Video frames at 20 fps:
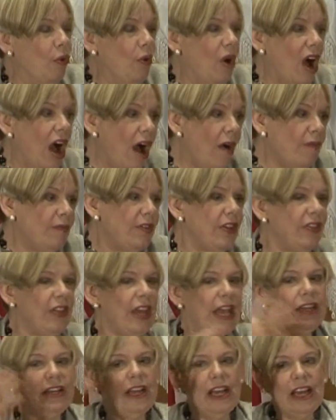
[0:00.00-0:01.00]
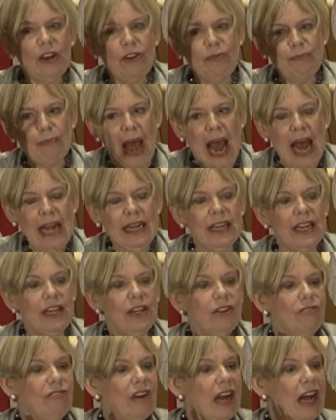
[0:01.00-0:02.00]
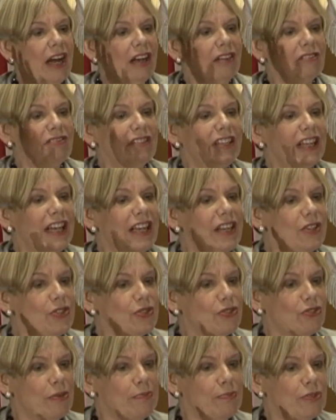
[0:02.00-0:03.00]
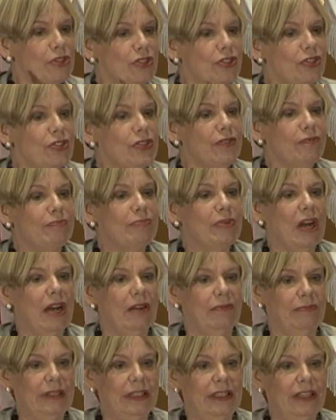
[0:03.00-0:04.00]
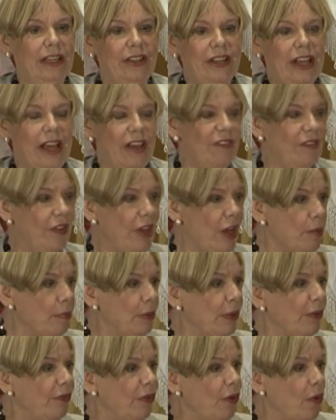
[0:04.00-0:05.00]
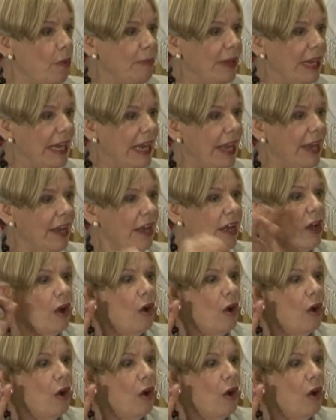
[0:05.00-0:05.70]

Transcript: who, after they'd bandied around their descriptions of Brahman and their verbal formulae,